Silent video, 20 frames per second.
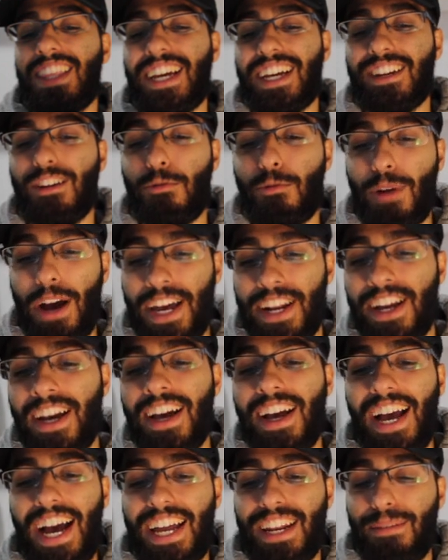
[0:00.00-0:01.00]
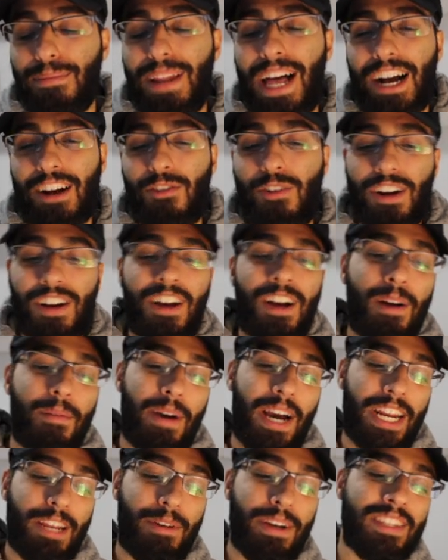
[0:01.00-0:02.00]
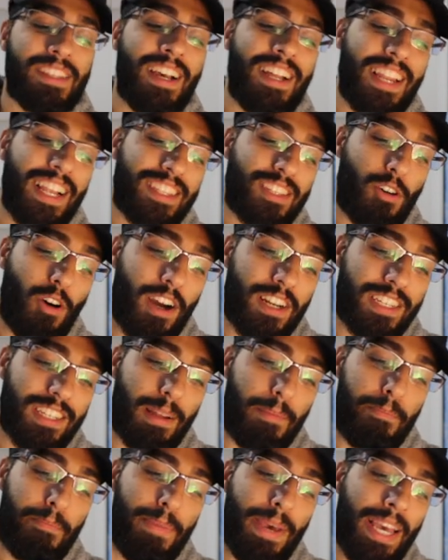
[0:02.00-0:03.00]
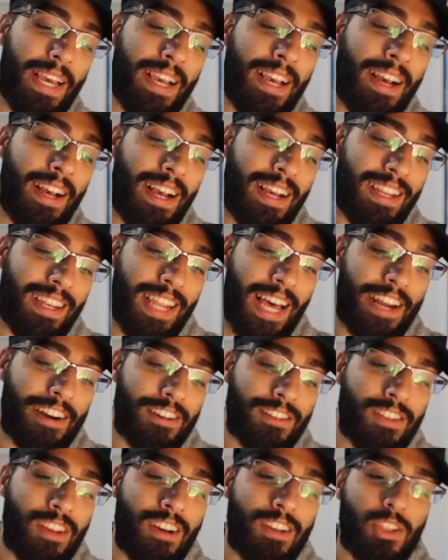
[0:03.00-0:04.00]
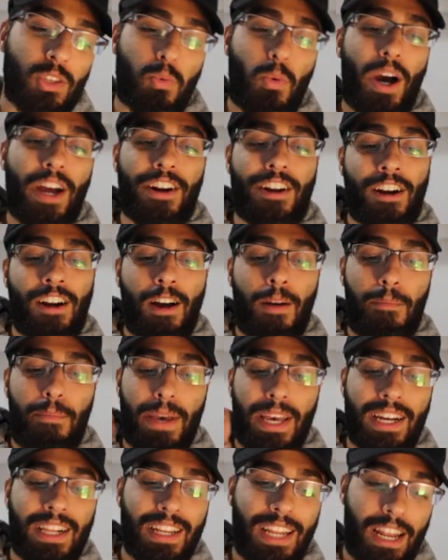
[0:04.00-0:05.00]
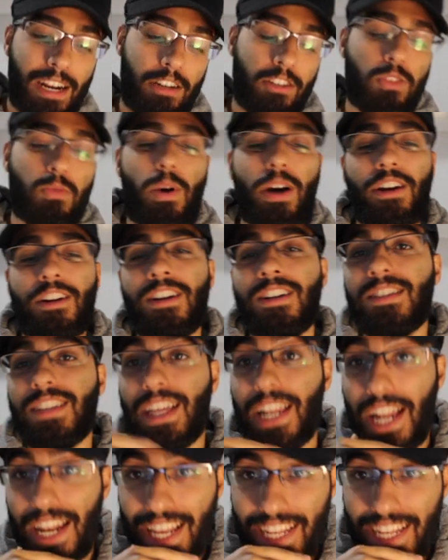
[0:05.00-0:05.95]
like the red and the black one. But anyways, let's go on to the big letters sweater. Big letter sweater. Say that